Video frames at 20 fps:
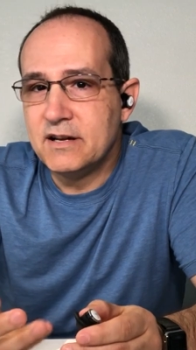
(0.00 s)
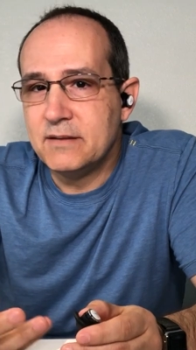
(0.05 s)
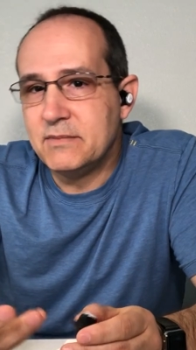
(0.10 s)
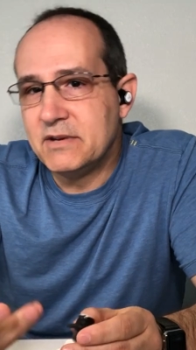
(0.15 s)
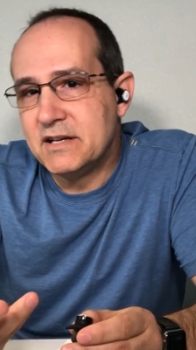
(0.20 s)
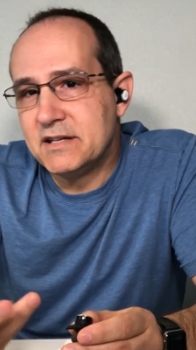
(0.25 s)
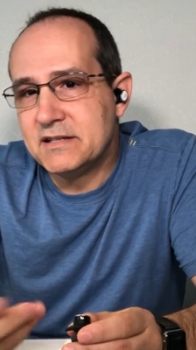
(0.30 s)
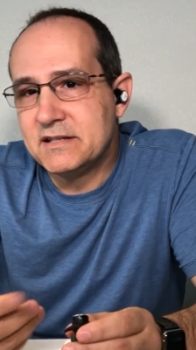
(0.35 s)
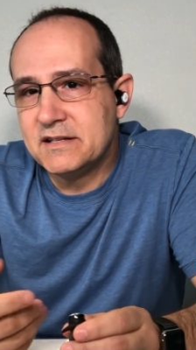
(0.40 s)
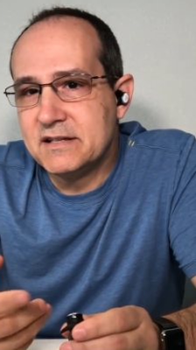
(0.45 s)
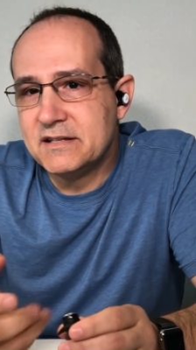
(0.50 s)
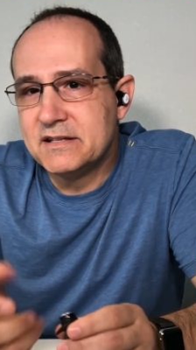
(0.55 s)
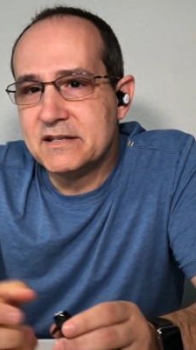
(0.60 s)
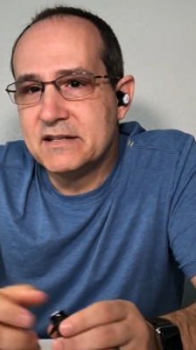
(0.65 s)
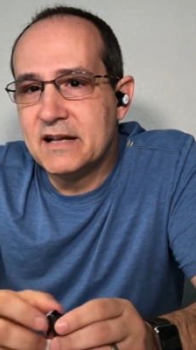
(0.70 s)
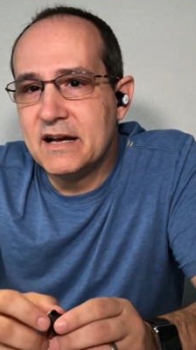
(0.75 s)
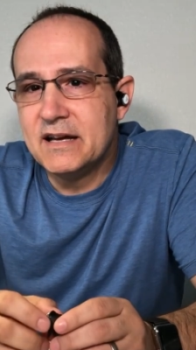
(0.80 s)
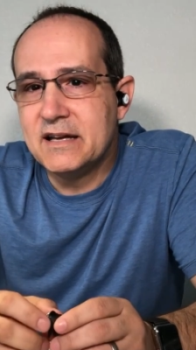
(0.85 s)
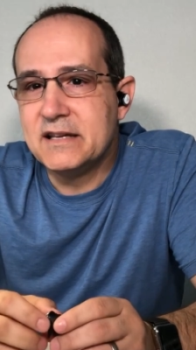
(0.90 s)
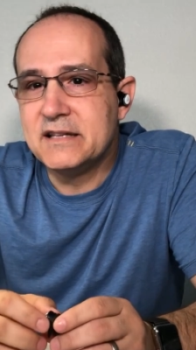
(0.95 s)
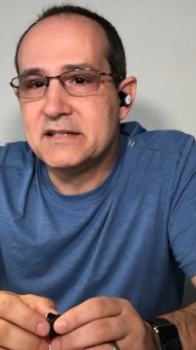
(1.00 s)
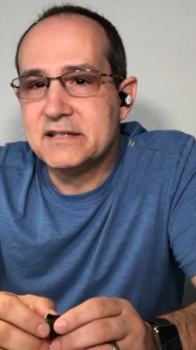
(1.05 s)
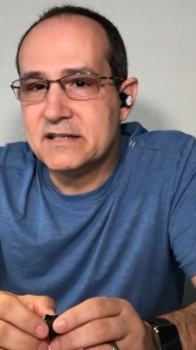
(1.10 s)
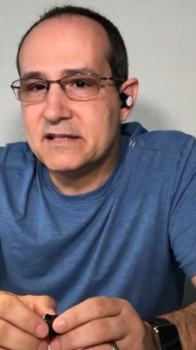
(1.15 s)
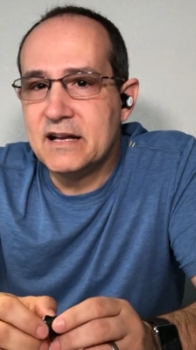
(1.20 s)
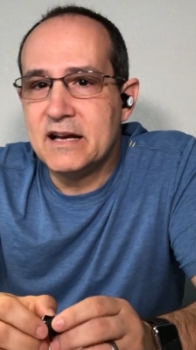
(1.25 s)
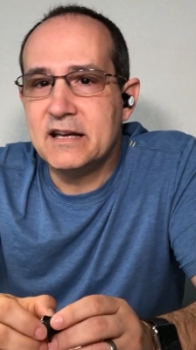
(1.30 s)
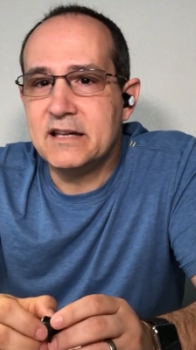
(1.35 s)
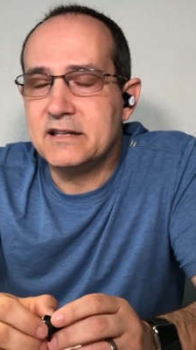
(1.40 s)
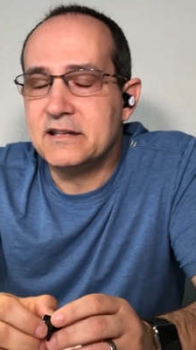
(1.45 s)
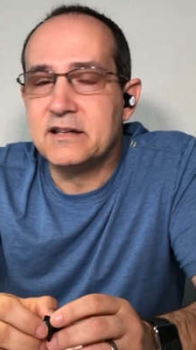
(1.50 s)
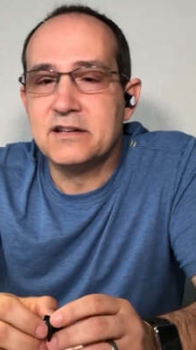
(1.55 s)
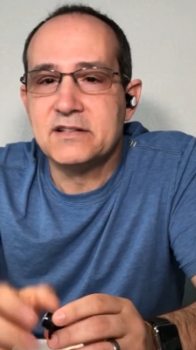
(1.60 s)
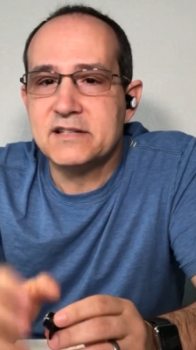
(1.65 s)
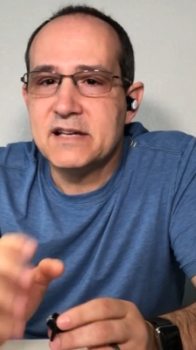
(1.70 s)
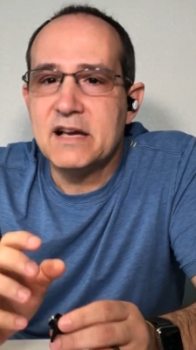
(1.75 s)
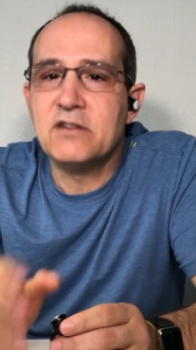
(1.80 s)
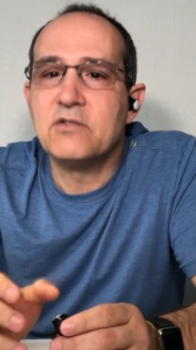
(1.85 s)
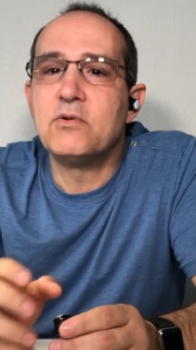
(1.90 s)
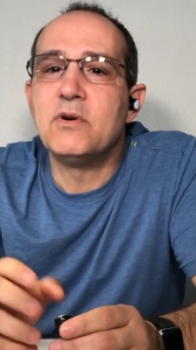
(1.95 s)
I mean, it's not, the
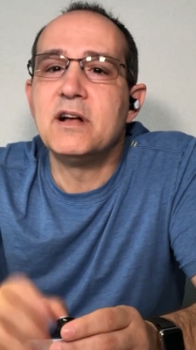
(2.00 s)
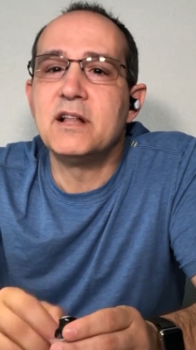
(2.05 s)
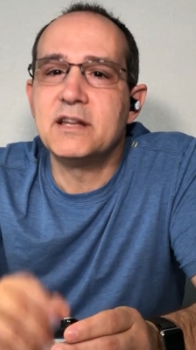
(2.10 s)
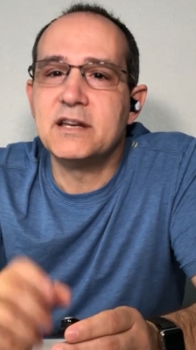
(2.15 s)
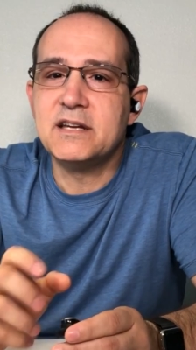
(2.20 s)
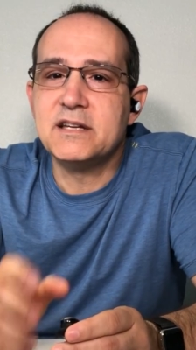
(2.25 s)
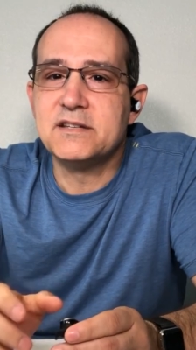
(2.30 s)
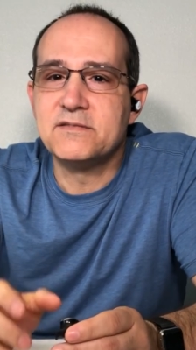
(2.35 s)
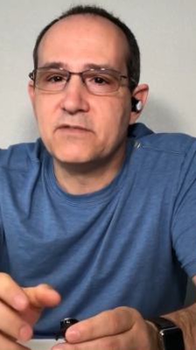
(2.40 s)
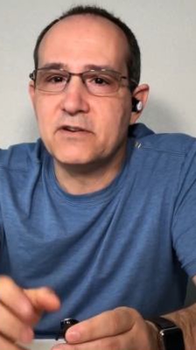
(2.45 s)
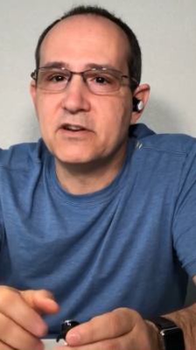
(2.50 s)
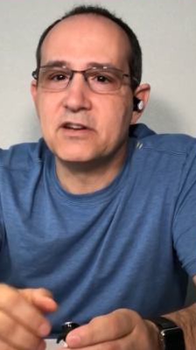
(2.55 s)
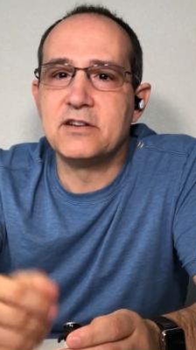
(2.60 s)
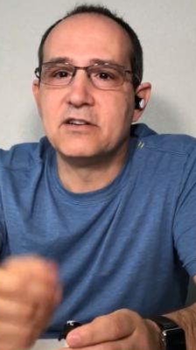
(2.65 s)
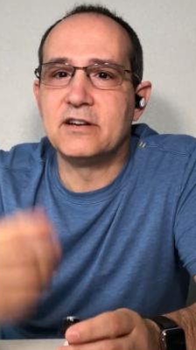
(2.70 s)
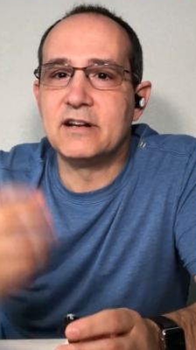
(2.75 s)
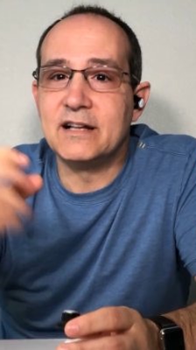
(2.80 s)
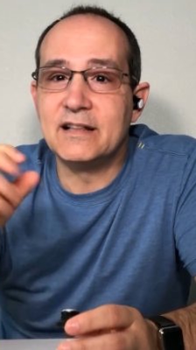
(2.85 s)
sound quality is very good.